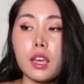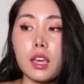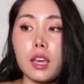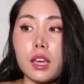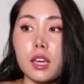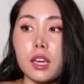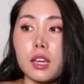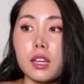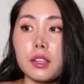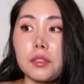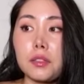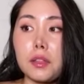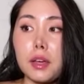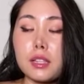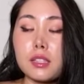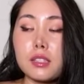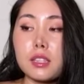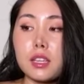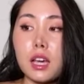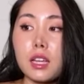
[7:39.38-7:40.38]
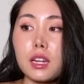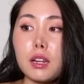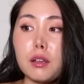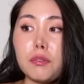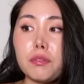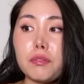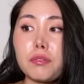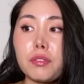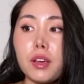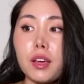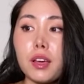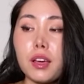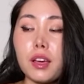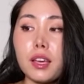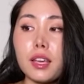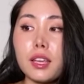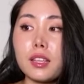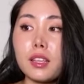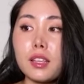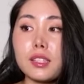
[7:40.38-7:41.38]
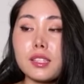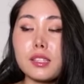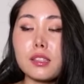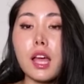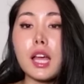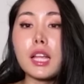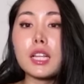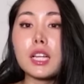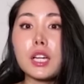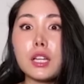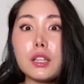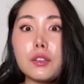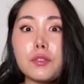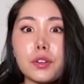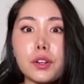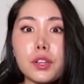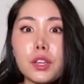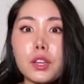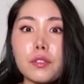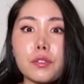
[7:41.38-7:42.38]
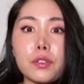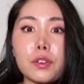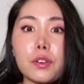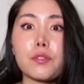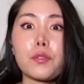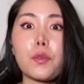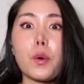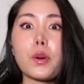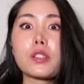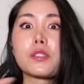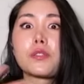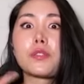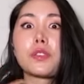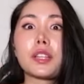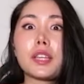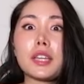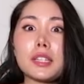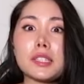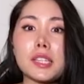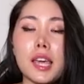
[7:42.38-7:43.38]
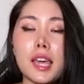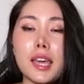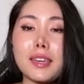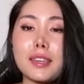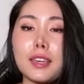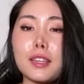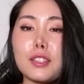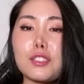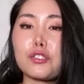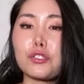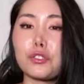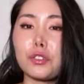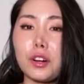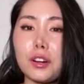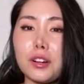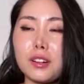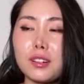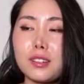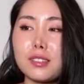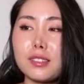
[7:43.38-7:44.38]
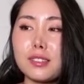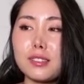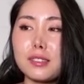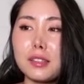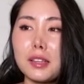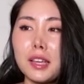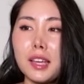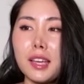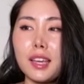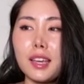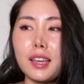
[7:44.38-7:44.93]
And that's kind of, it's not good for you if you're forcefully taking drugs